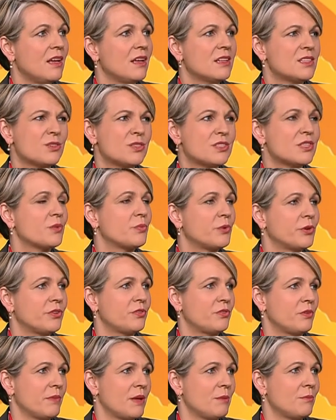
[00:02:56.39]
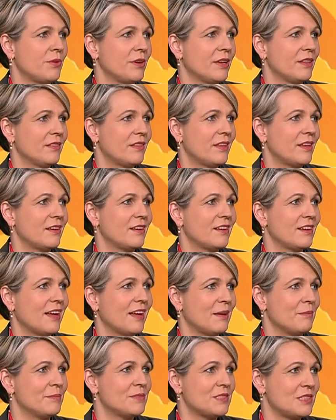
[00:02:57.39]
It's also worth remembering that
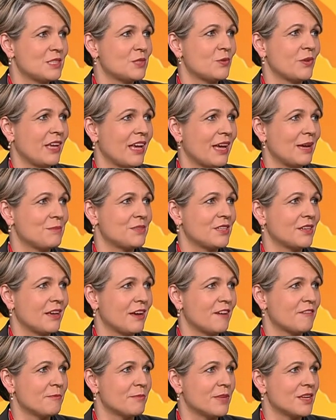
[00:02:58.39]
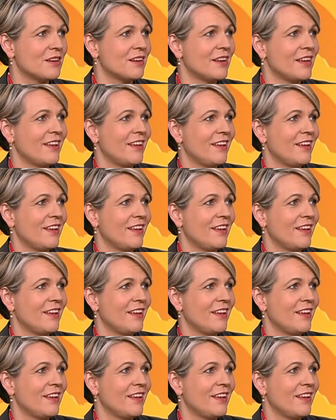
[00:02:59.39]
since we came to government,